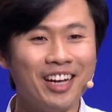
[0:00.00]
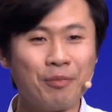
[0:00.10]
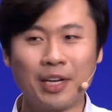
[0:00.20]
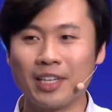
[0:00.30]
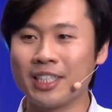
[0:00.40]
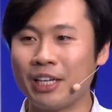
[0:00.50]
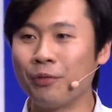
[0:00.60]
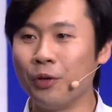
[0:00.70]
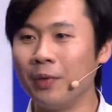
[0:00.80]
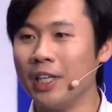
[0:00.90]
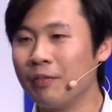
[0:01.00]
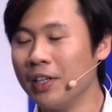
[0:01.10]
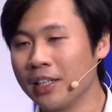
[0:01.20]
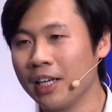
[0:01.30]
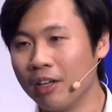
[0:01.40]
Because if you believe in
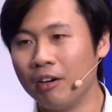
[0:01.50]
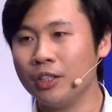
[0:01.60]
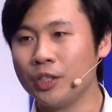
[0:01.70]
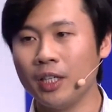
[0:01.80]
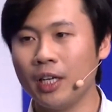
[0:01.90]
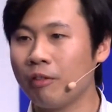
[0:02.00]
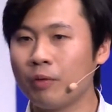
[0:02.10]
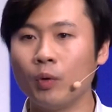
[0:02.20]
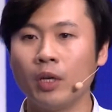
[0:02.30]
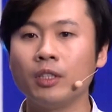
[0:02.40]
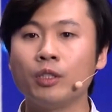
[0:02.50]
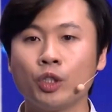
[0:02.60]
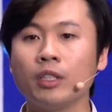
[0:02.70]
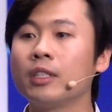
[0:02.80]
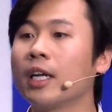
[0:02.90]
the technology, everyone
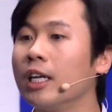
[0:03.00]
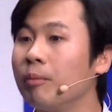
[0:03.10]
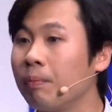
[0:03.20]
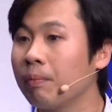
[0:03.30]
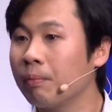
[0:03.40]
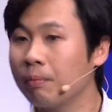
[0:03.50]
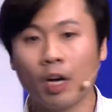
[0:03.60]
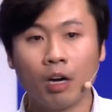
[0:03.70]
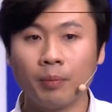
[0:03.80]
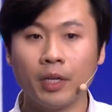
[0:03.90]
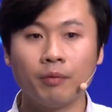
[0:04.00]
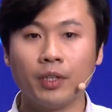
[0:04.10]
should get a copy of